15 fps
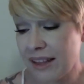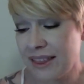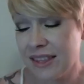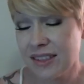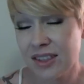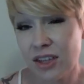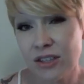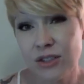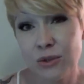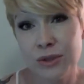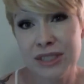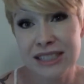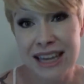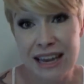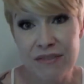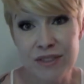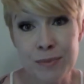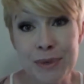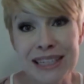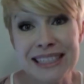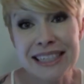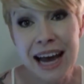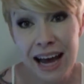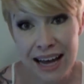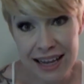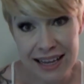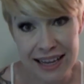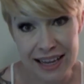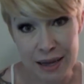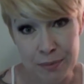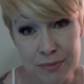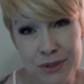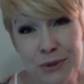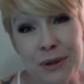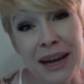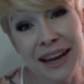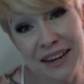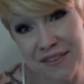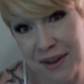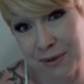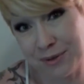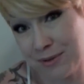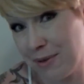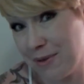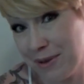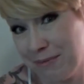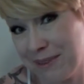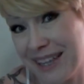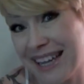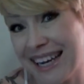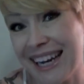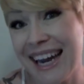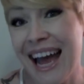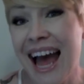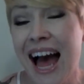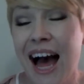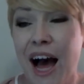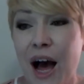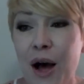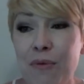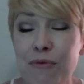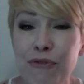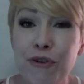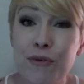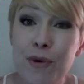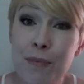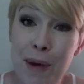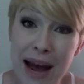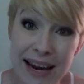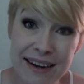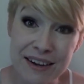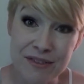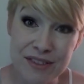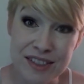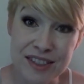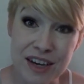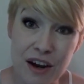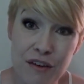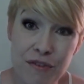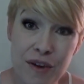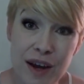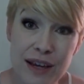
This also saves me time, so it kind of helps me with planning, for repetitive stuff.